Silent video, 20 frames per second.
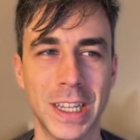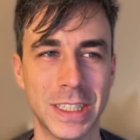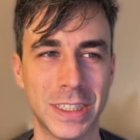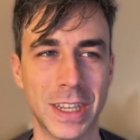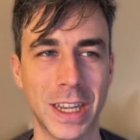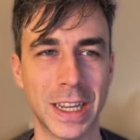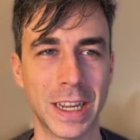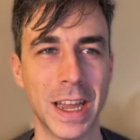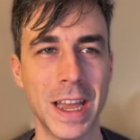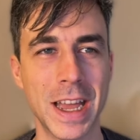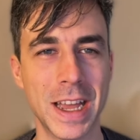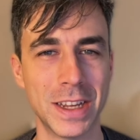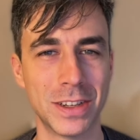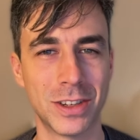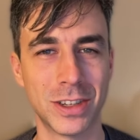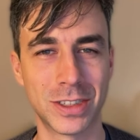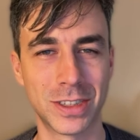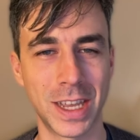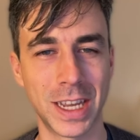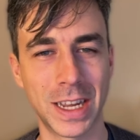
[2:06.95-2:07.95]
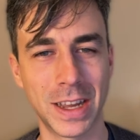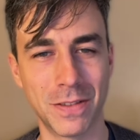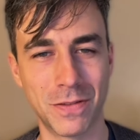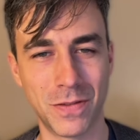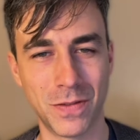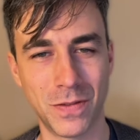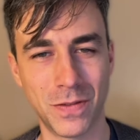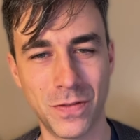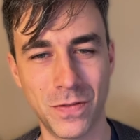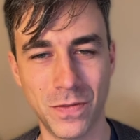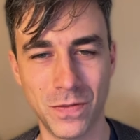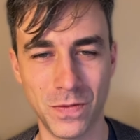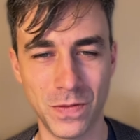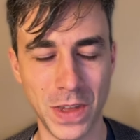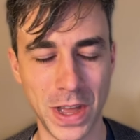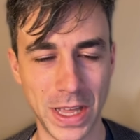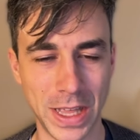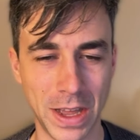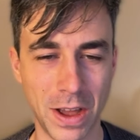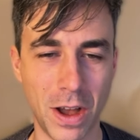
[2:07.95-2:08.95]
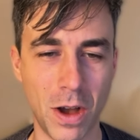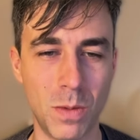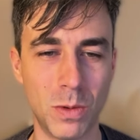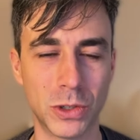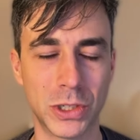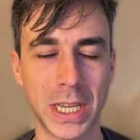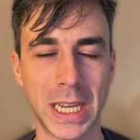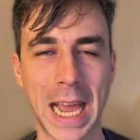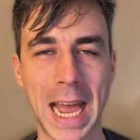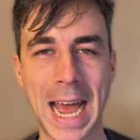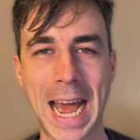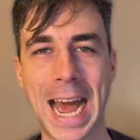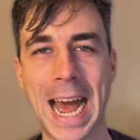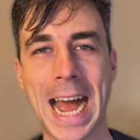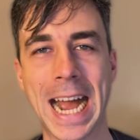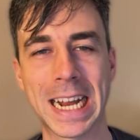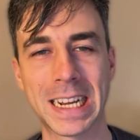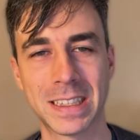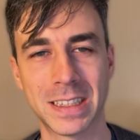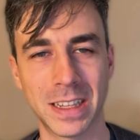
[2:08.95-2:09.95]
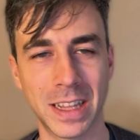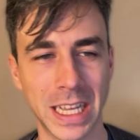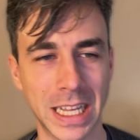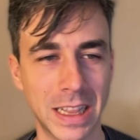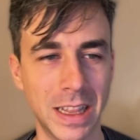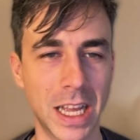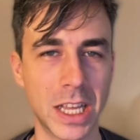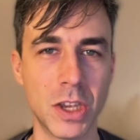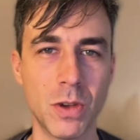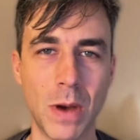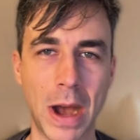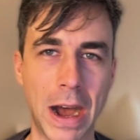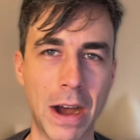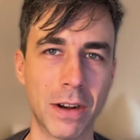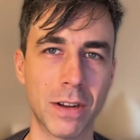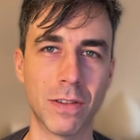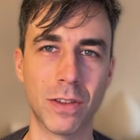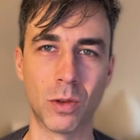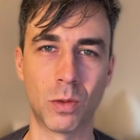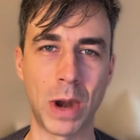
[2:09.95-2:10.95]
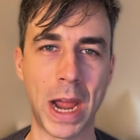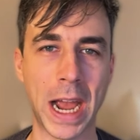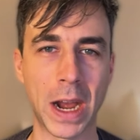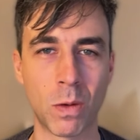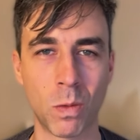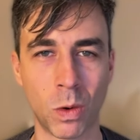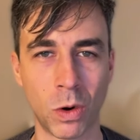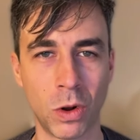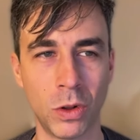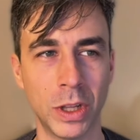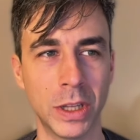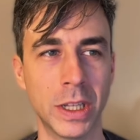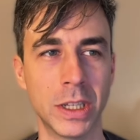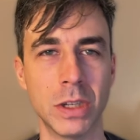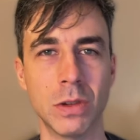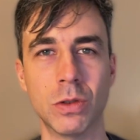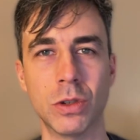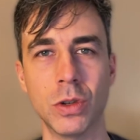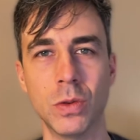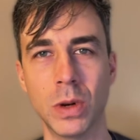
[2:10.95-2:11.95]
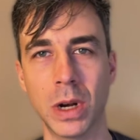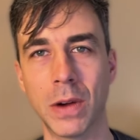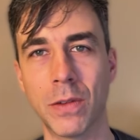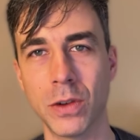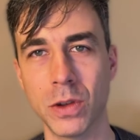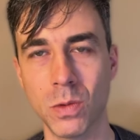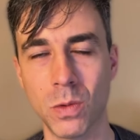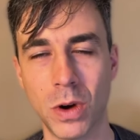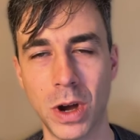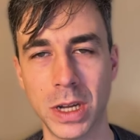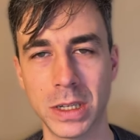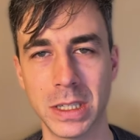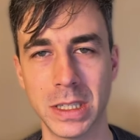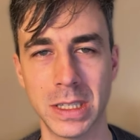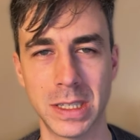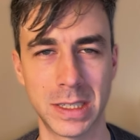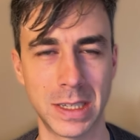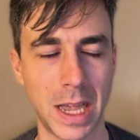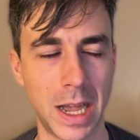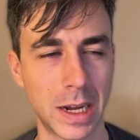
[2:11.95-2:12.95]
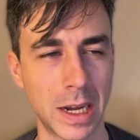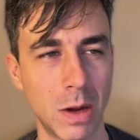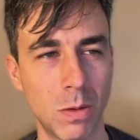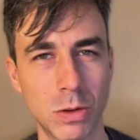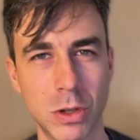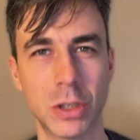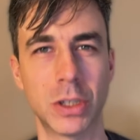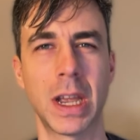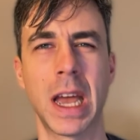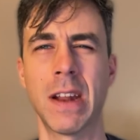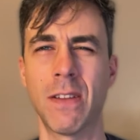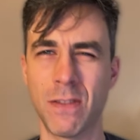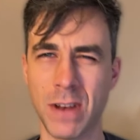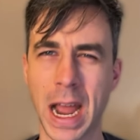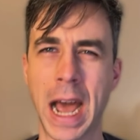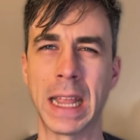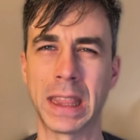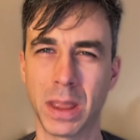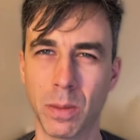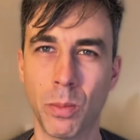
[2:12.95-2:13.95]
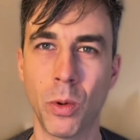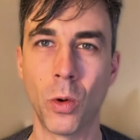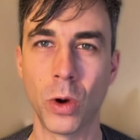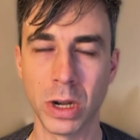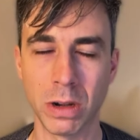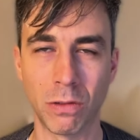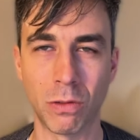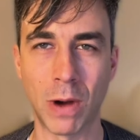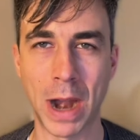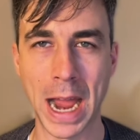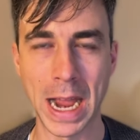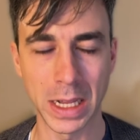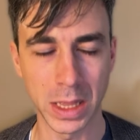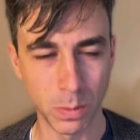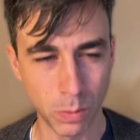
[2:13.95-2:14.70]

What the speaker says: It's like just like almost like a hack to like let you out of the Rack world and let you do whatever you want to the socket, which is kind of not the point of Rack.